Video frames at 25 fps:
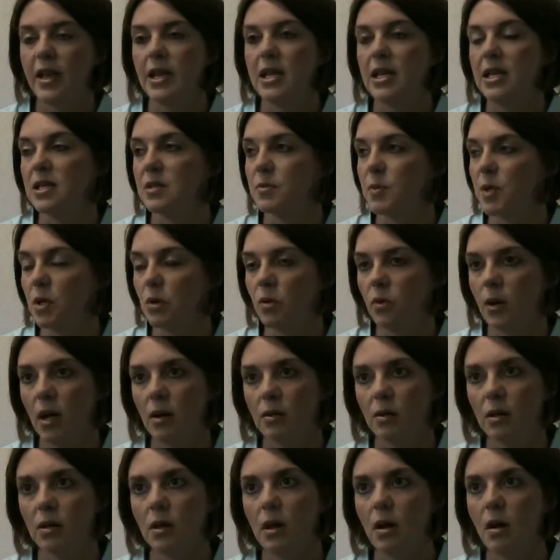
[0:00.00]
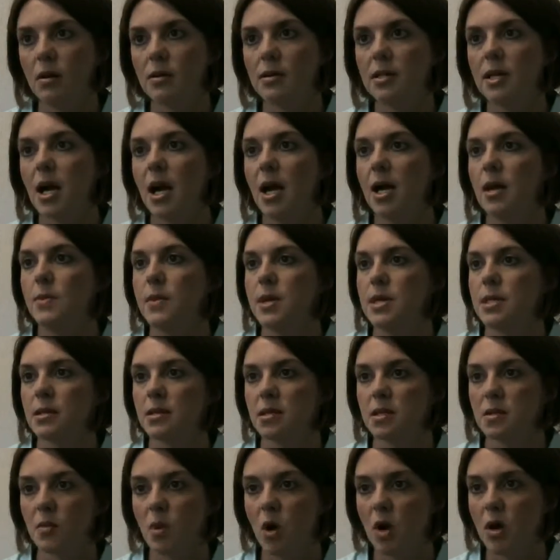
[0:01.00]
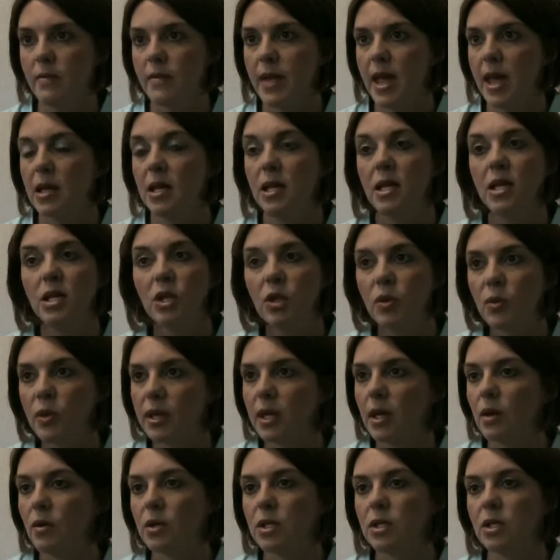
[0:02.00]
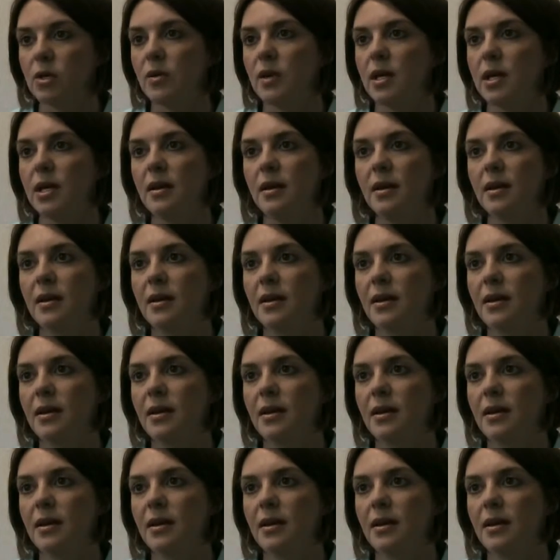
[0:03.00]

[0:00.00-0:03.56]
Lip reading: And he's been around a long time. He's a smart man. He knew what they were doing.